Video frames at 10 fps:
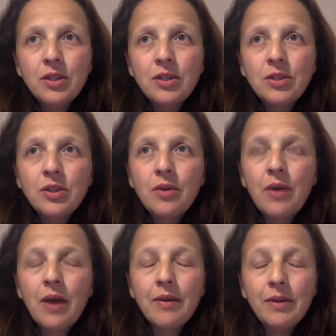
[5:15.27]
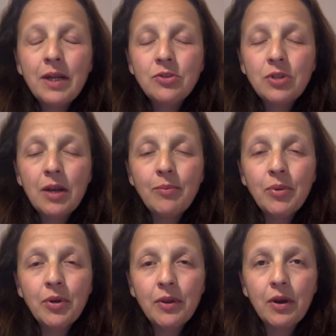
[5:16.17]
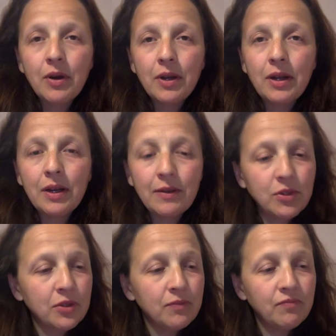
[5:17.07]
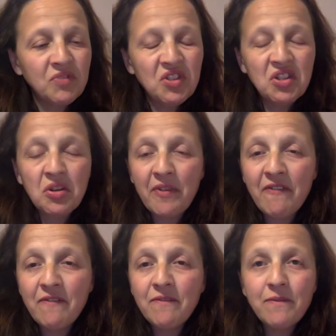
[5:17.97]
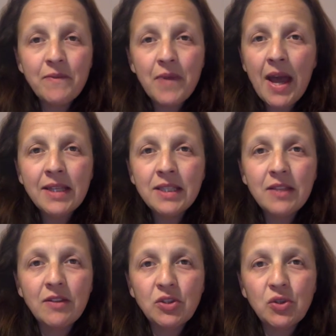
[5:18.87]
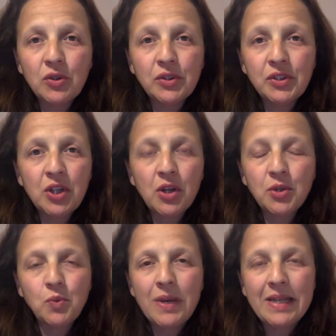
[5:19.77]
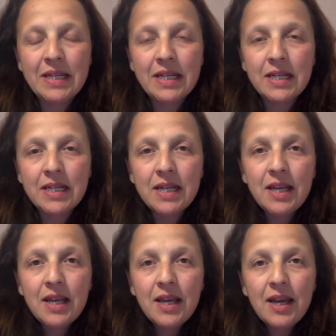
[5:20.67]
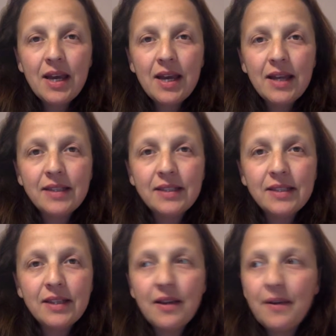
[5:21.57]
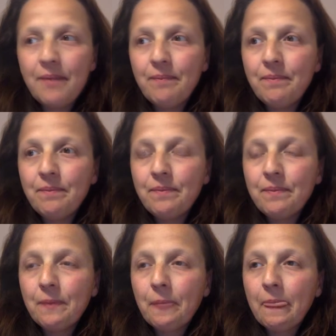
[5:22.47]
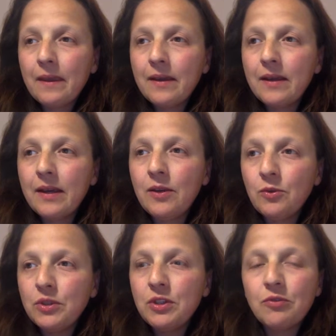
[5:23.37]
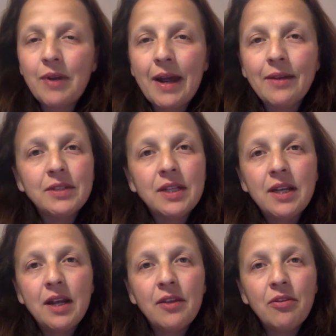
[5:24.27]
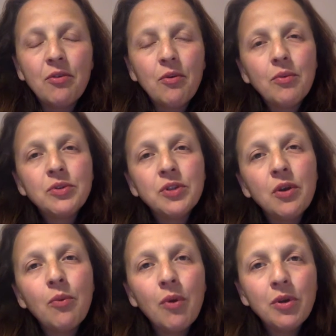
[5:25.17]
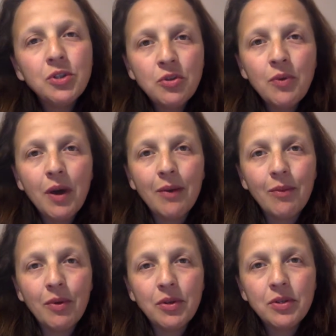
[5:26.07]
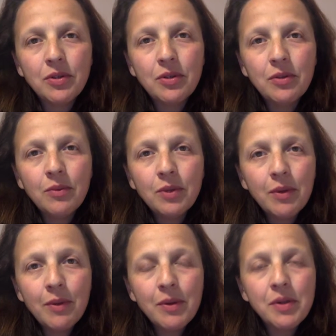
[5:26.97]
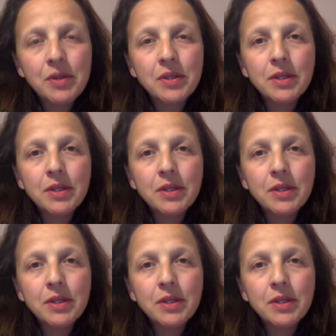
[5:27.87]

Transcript: And so I literally, I put on the gardening gloves, got my hands in the soil, started weeding, and um, in order to ground. And I thought, so what do I want? What do I want?